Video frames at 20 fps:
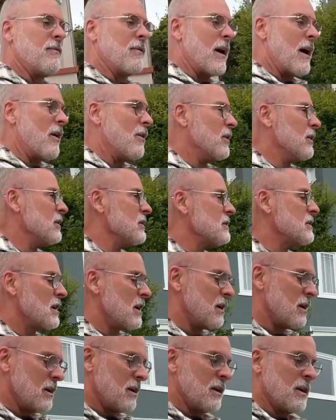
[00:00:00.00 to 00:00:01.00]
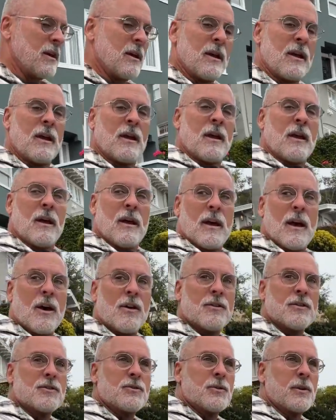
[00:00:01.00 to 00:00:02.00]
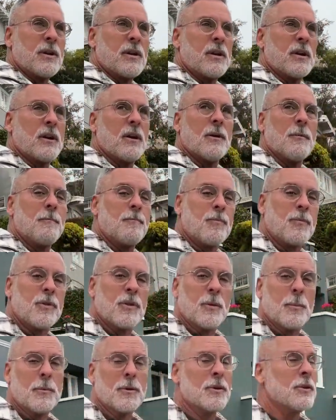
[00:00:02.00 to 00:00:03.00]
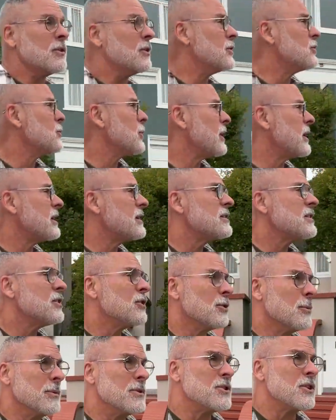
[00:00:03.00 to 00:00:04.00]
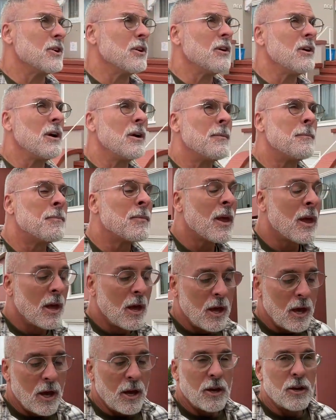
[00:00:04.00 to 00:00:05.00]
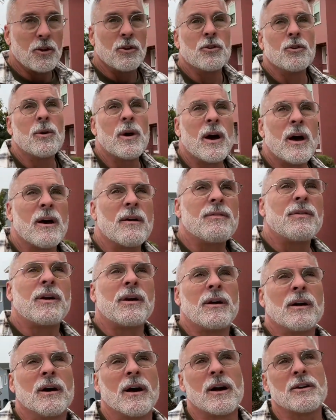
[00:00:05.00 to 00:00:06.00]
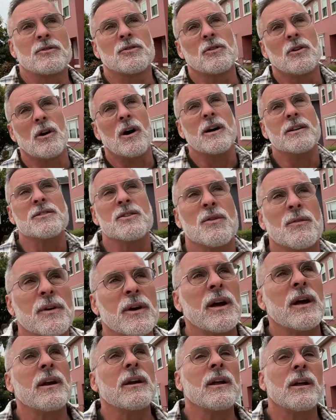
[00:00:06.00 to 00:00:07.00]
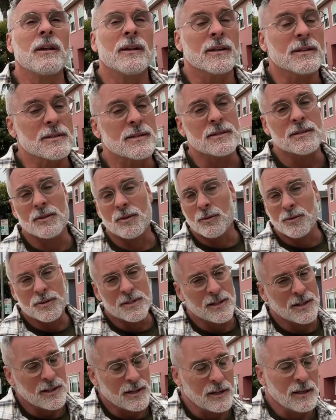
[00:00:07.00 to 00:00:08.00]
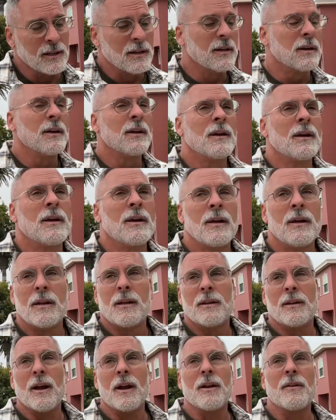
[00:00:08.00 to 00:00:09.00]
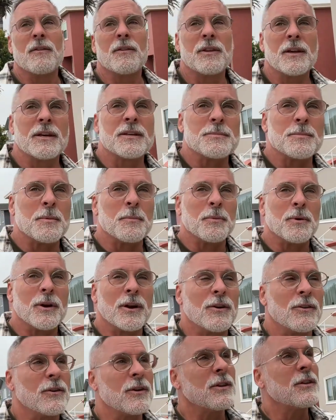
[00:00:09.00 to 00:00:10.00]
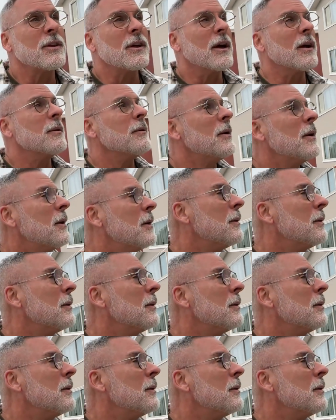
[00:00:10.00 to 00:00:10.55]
flowers on the street here. The trees, they mature. You do have electrical lines overhead. This is an old city. Not everything has been put underneath yet,